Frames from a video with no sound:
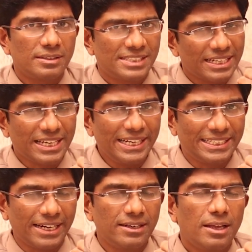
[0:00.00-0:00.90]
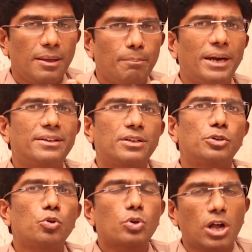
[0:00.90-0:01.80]
secreted.
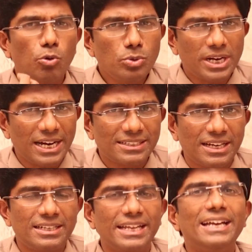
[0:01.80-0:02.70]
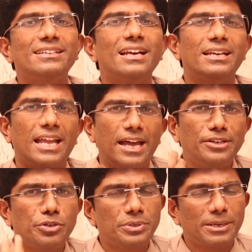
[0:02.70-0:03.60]
But to counteract that, atrial
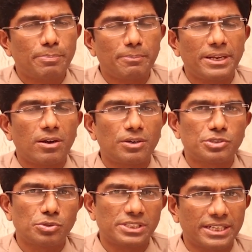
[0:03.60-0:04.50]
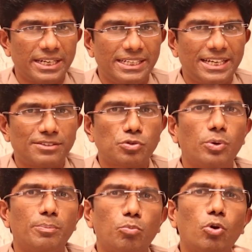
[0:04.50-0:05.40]
natriuretic peptide also secreted.
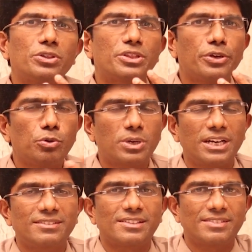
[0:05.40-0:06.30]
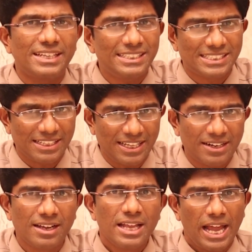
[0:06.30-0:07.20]
So both neutralizes each
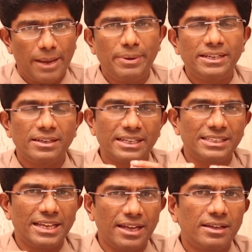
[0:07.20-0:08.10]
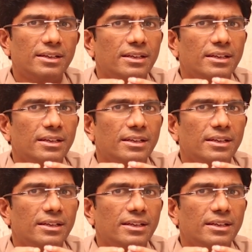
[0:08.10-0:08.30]
other, I mean in the